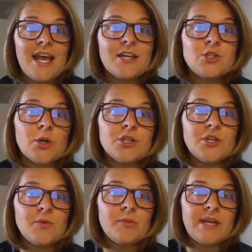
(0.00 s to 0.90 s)
And Georgie
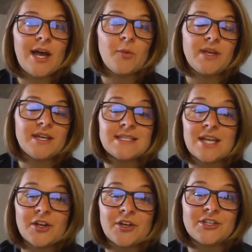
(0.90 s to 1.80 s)
will be helping us
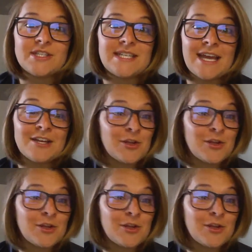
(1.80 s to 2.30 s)
understand